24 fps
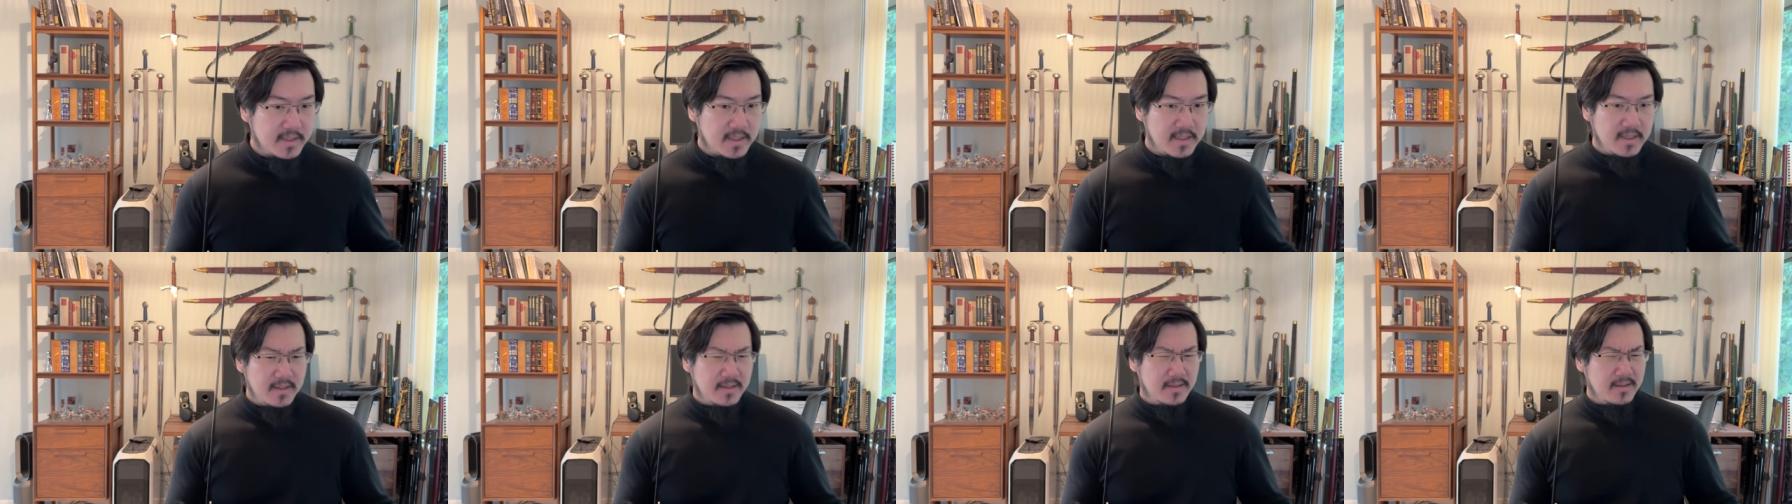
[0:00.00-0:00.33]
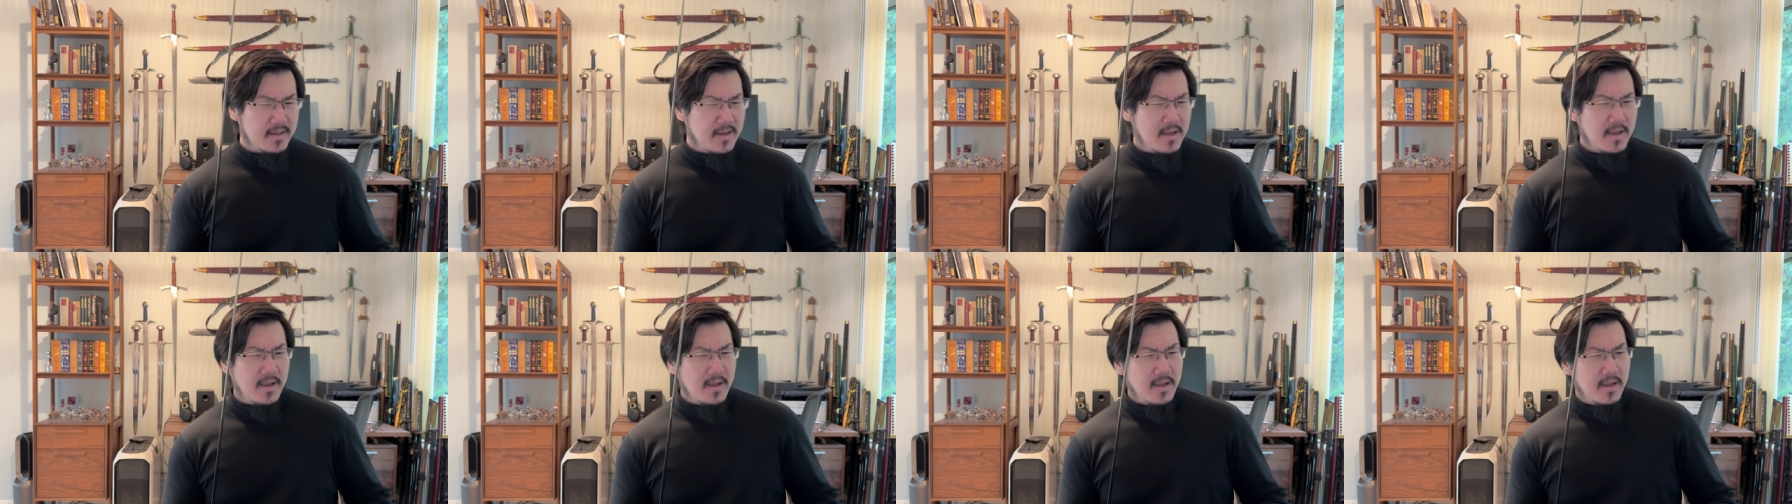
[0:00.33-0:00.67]
in,
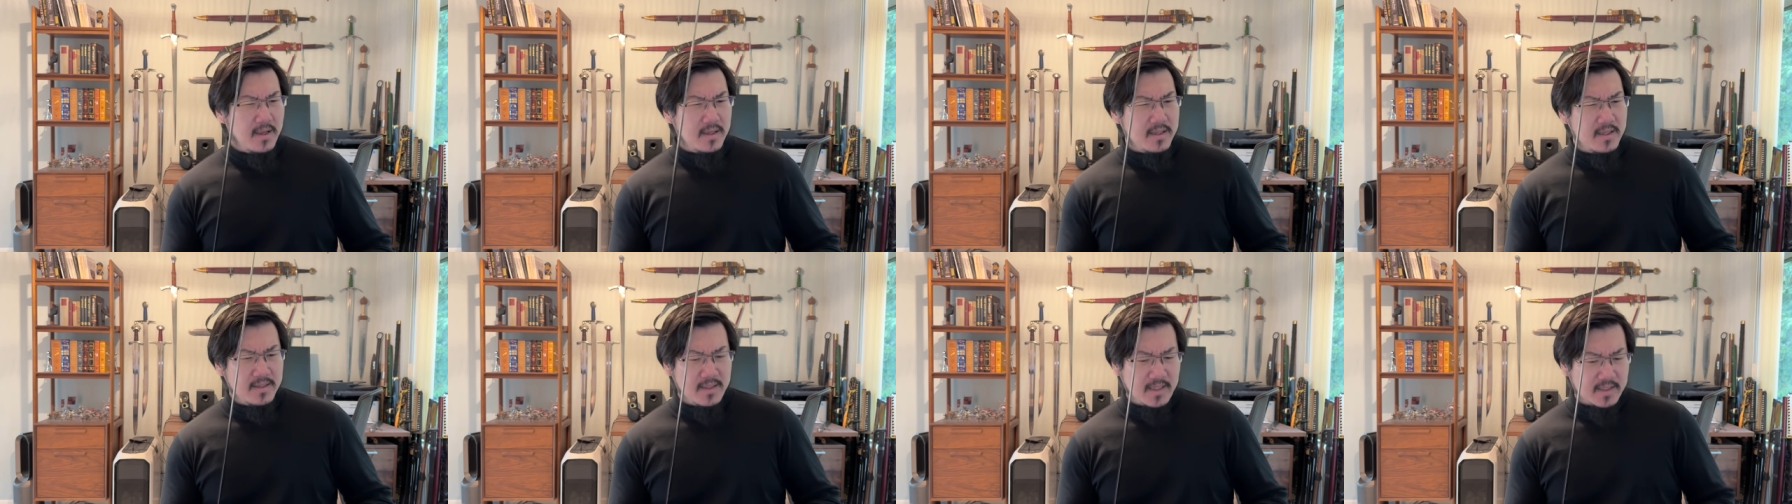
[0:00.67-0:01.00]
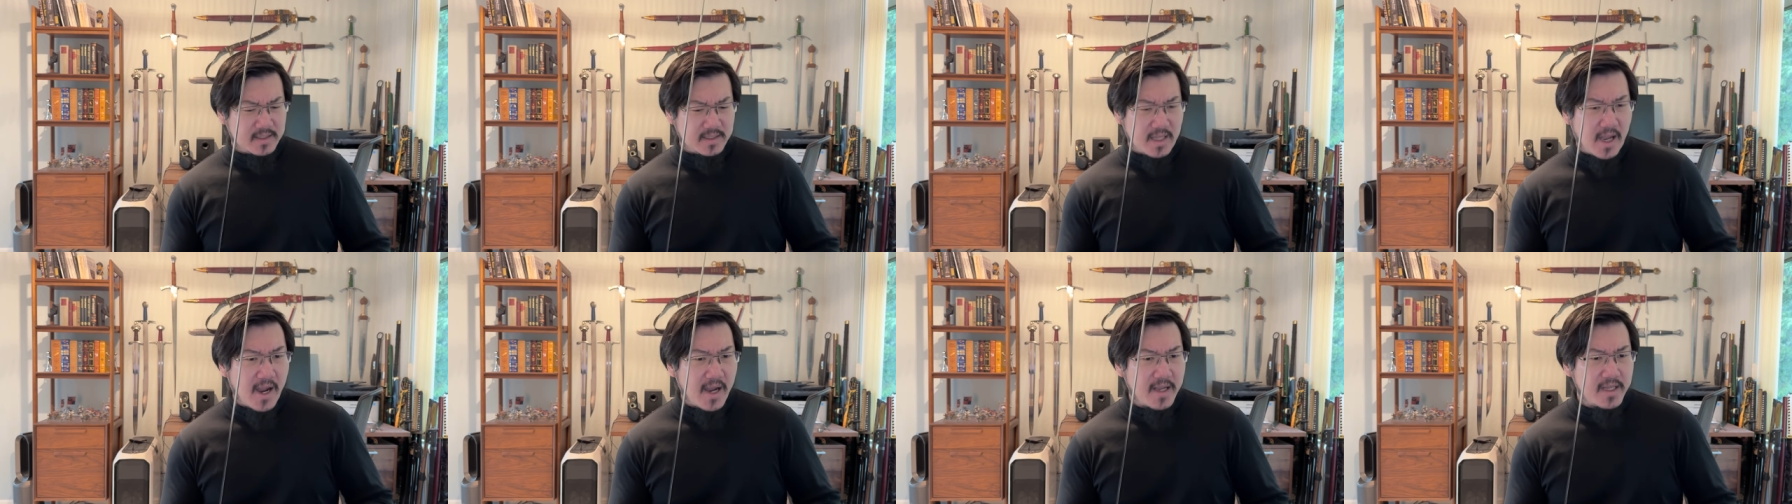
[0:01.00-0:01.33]
in
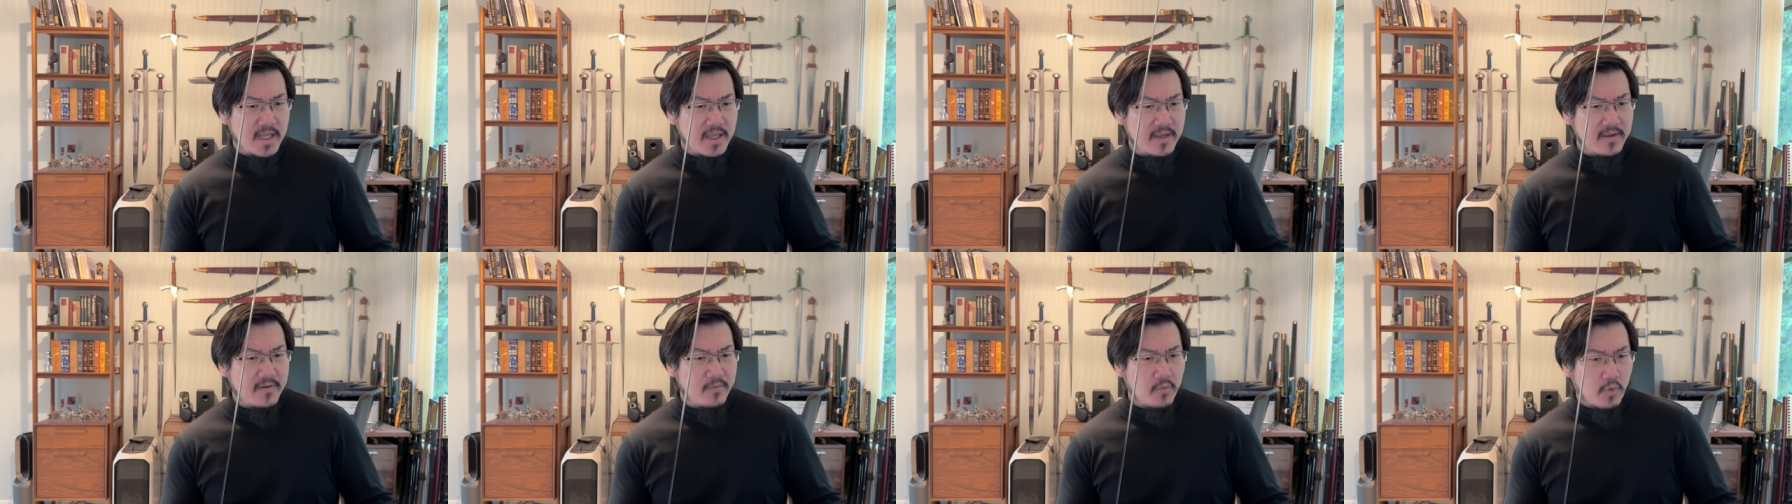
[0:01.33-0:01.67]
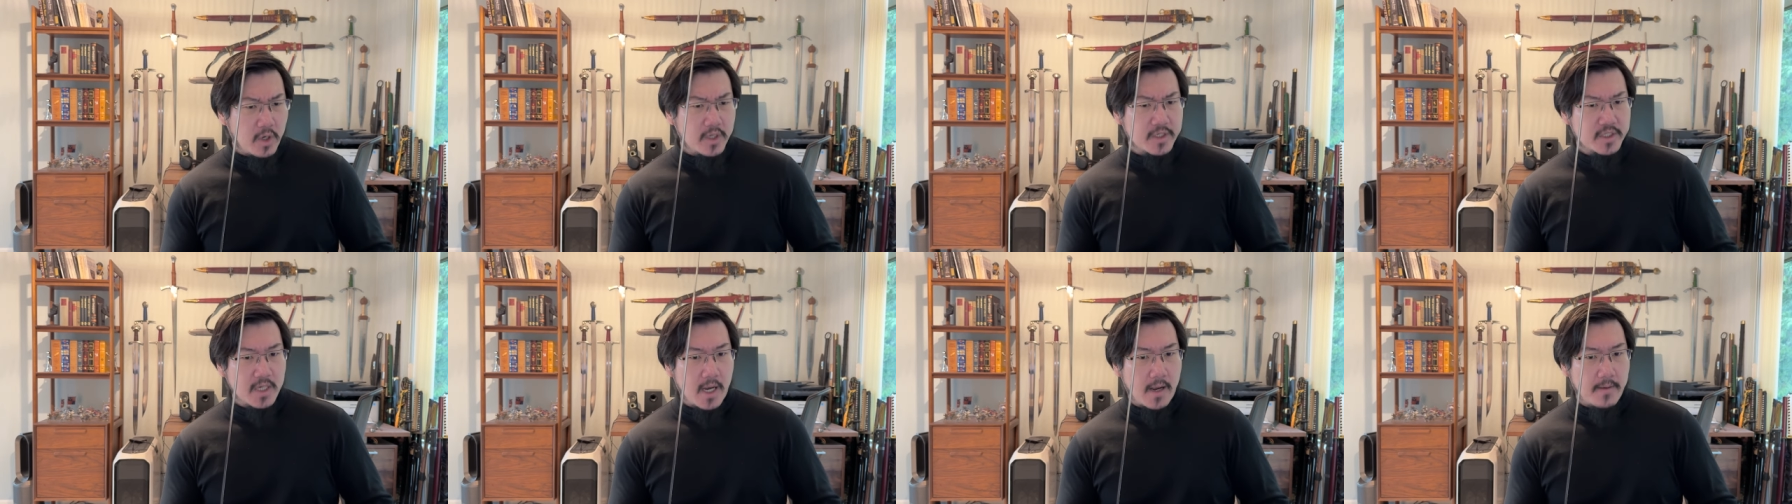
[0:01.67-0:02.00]
this tiny
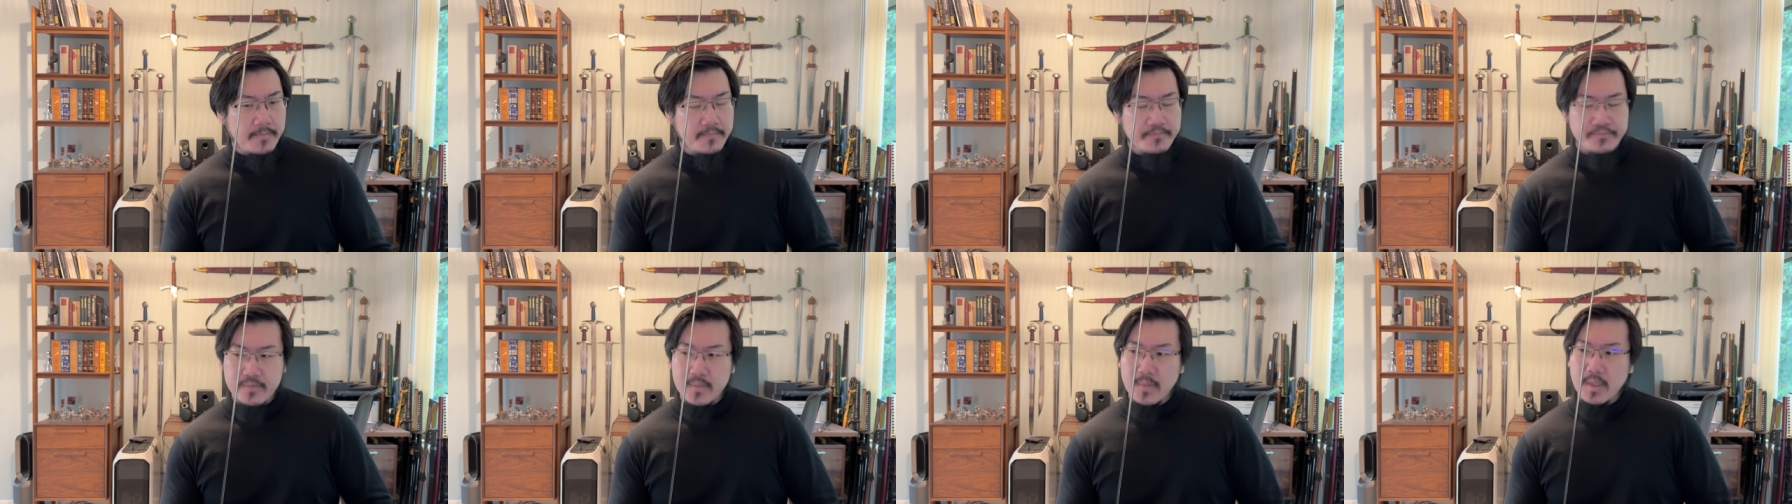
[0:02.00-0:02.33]
workshop.